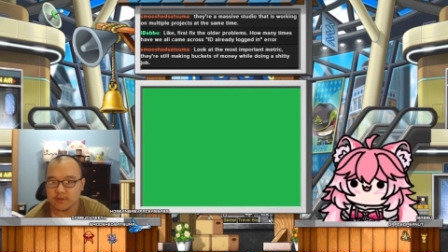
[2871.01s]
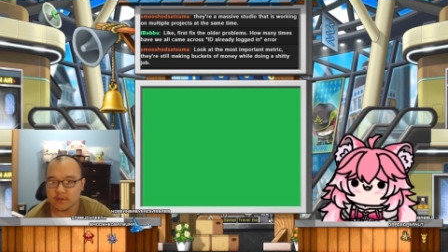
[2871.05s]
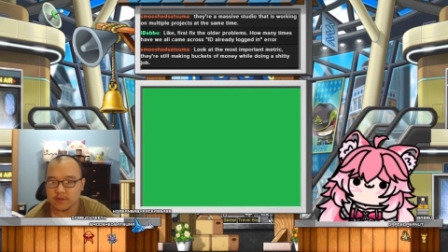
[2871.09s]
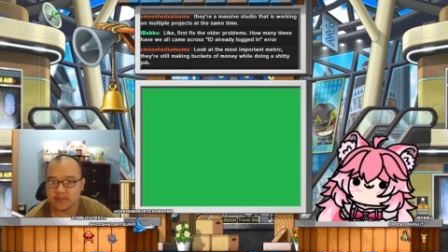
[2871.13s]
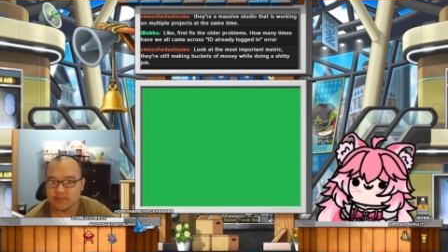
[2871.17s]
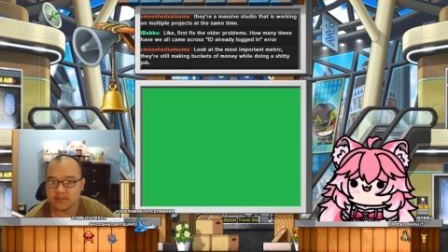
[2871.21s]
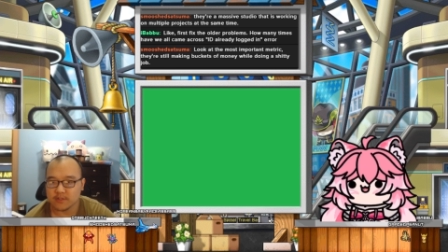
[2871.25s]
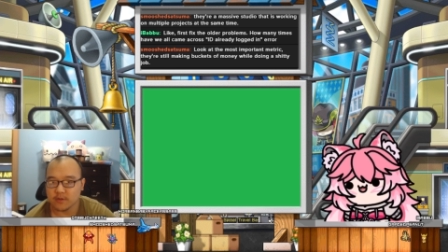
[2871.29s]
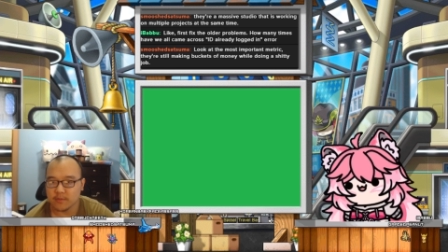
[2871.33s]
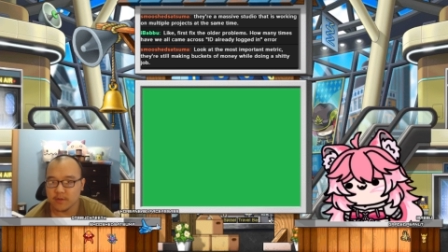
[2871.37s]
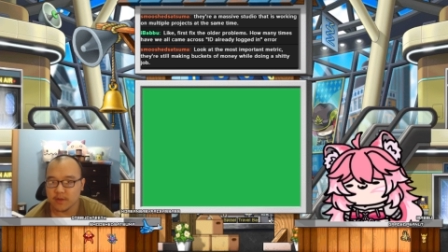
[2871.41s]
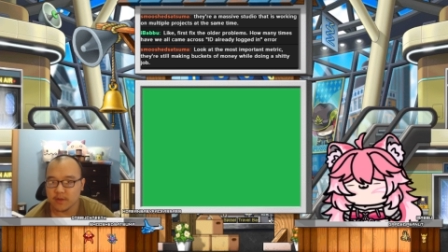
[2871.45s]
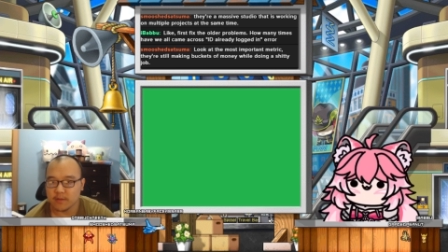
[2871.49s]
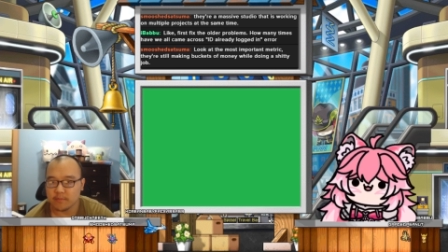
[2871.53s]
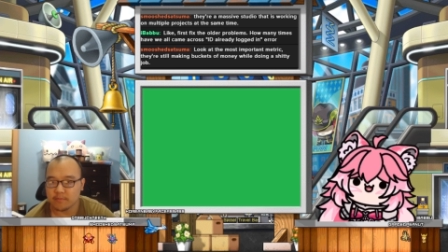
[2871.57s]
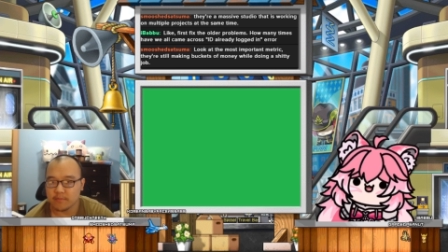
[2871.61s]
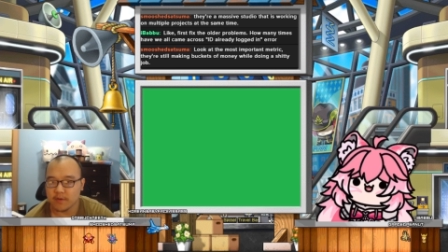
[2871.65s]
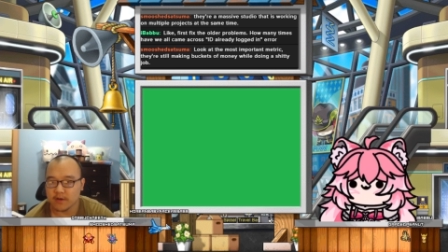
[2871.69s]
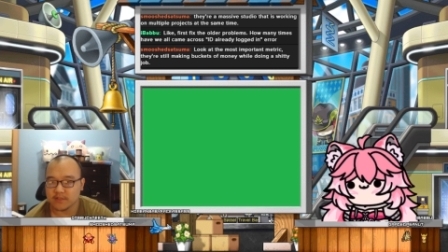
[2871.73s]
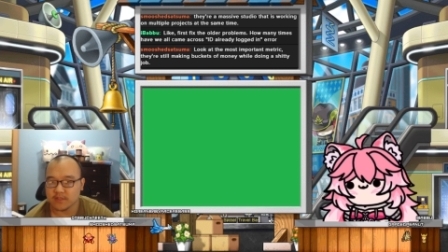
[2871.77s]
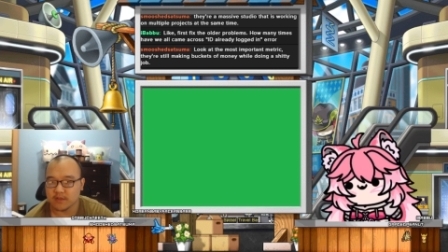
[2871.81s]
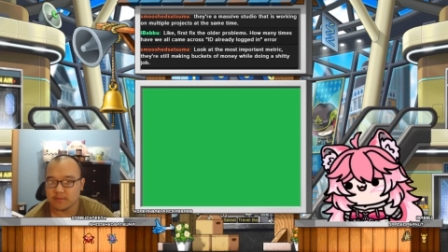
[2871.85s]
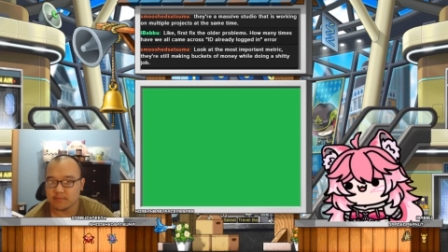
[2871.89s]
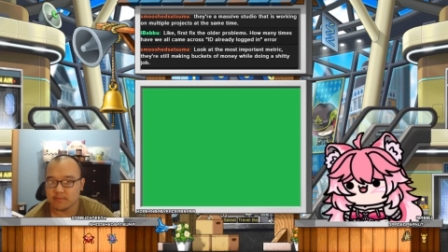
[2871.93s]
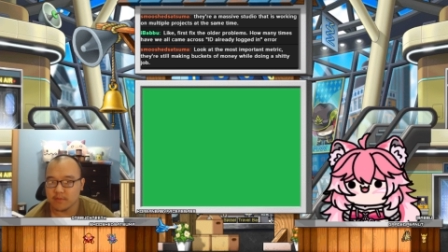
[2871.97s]
They're still making
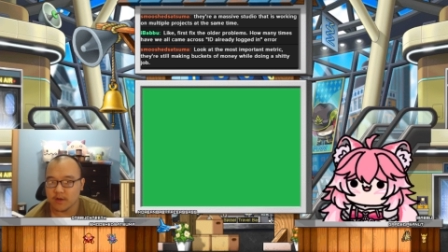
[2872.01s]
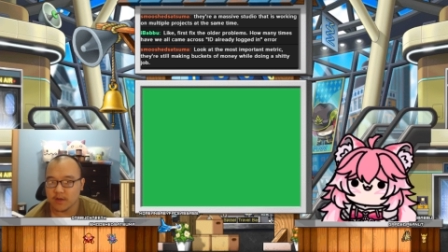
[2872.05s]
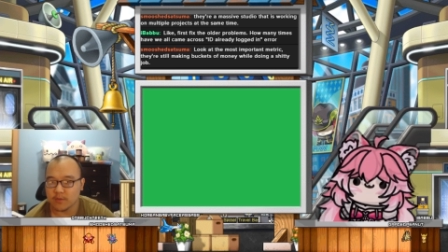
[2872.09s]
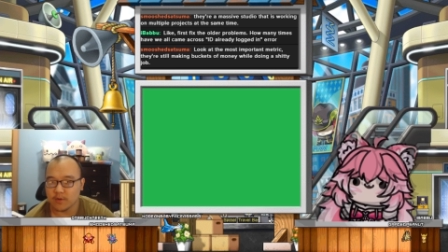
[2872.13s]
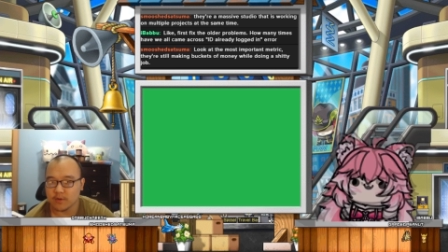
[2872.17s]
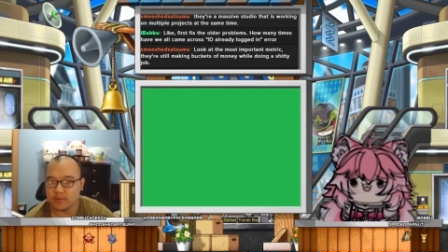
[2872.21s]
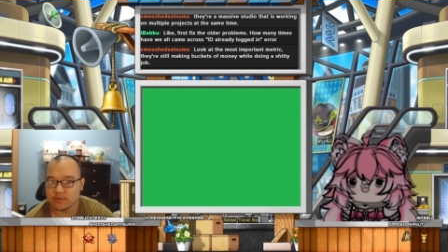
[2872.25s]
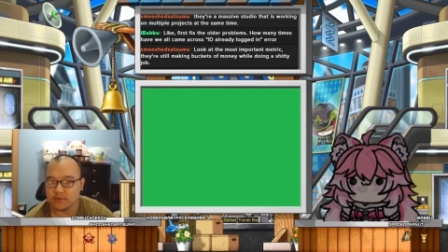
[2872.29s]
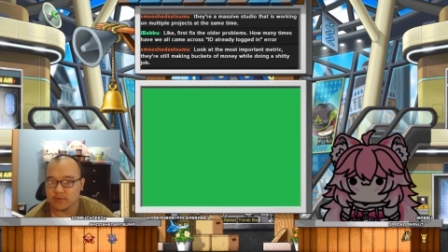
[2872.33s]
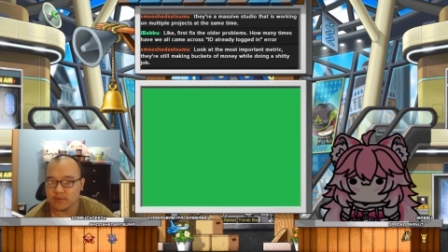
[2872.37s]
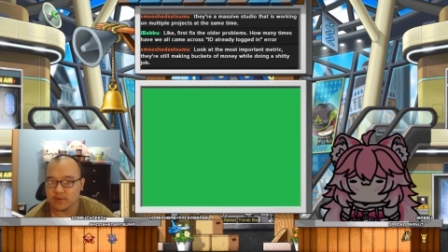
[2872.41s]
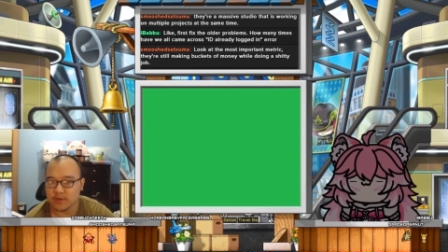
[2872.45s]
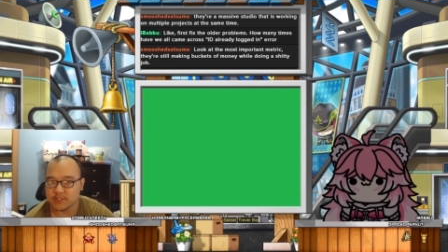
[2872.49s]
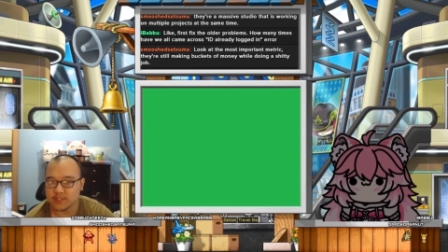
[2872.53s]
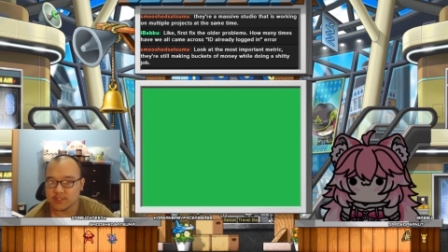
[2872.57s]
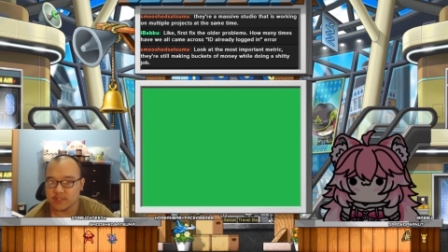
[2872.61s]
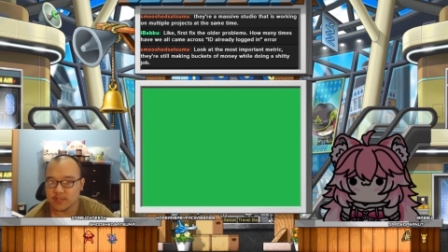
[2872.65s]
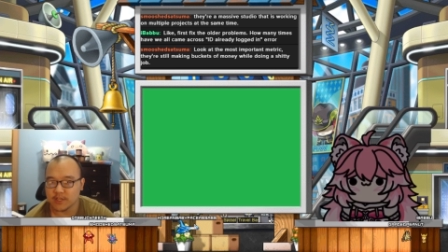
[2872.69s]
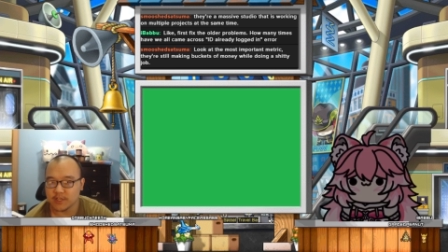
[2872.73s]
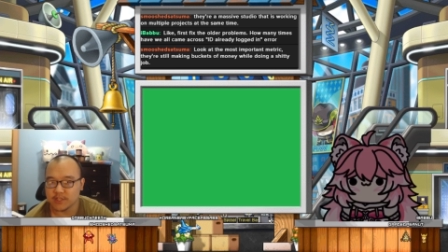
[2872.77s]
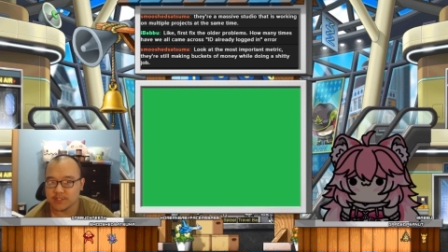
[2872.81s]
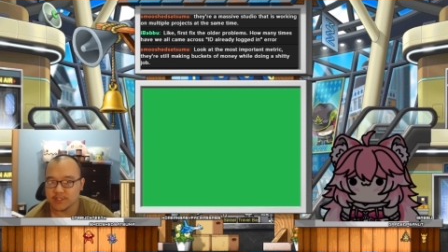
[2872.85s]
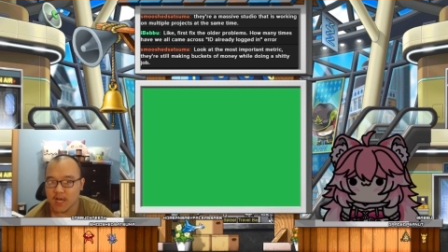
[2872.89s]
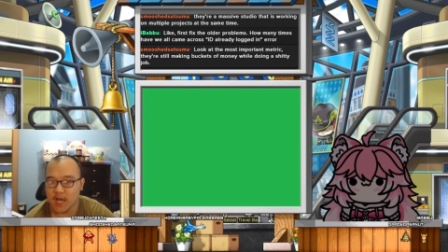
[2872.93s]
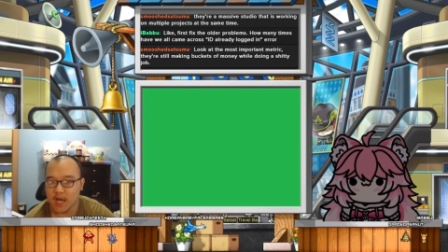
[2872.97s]
bucks of money while doing a
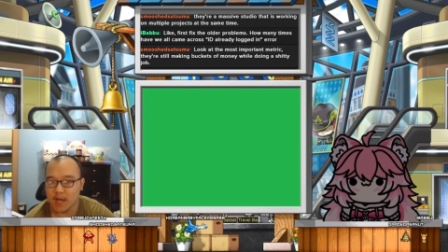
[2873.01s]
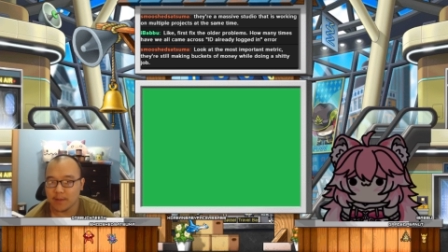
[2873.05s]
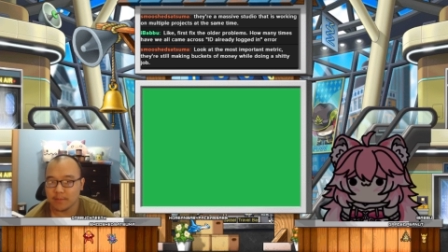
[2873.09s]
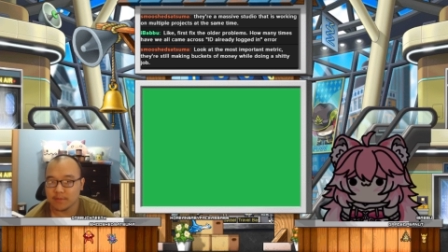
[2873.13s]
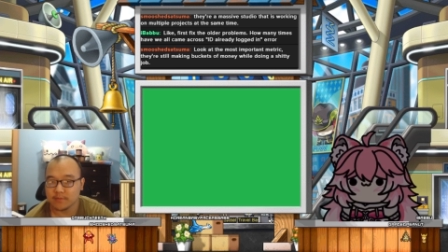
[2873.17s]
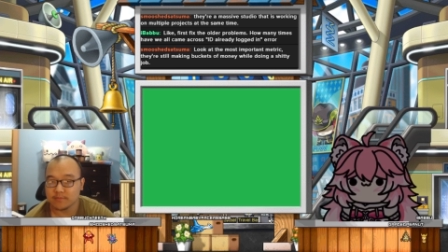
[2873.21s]
shitty job.